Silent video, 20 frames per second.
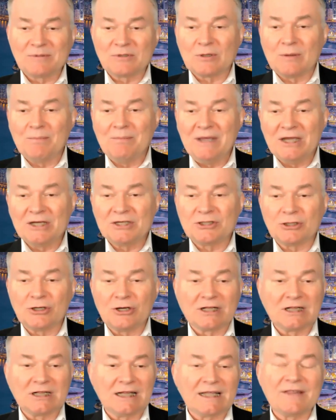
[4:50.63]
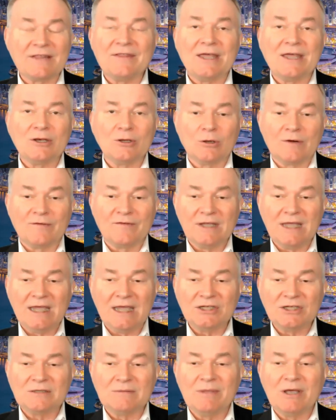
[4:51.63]
so make sure to click on that
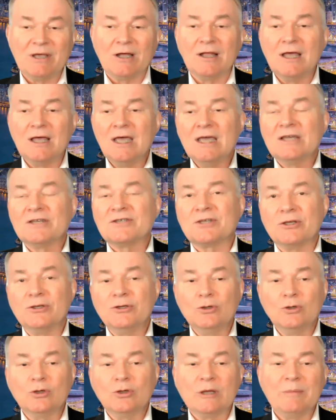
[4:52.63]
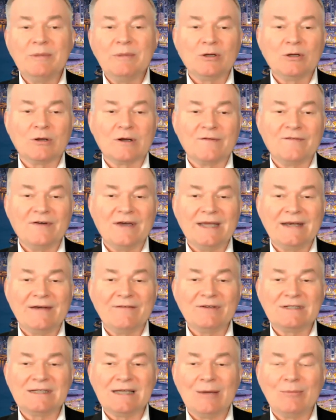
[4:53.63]
notification bell so you can be notified
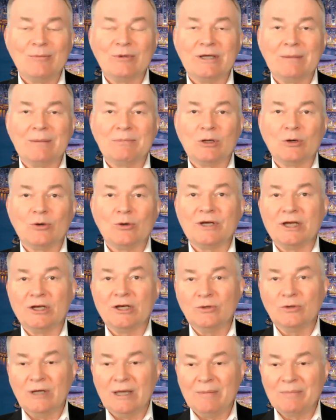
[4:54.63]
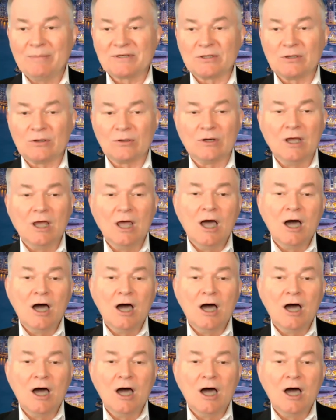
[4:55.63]
every time we upload a new episode.